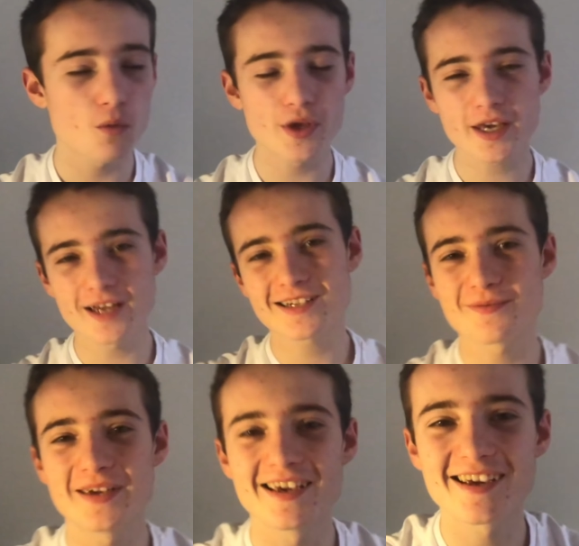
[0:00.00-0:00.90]
weekends
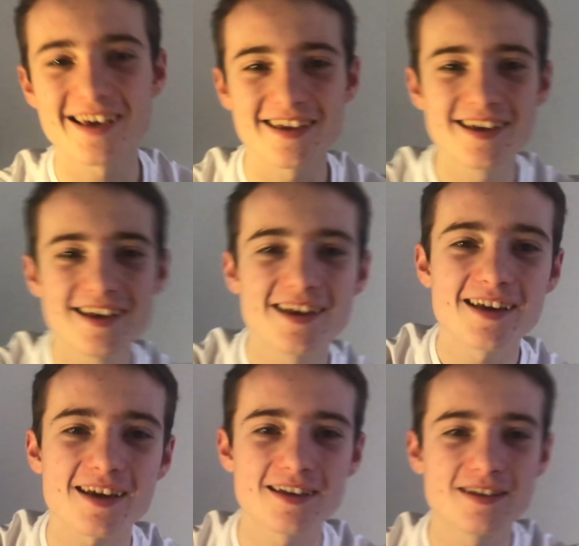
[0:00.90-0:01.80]
can be
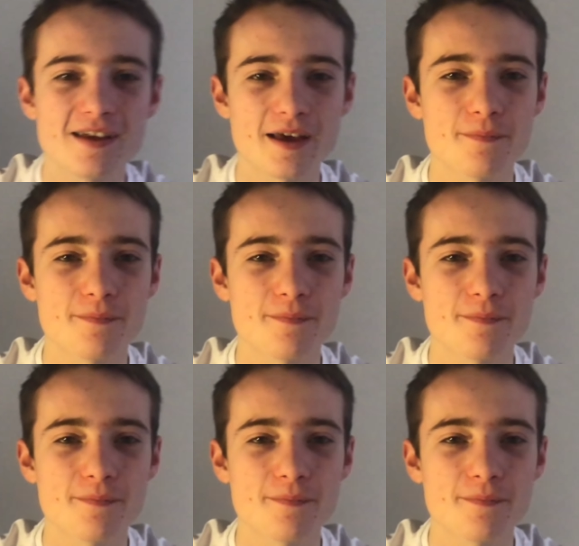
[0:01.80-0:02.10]
kind of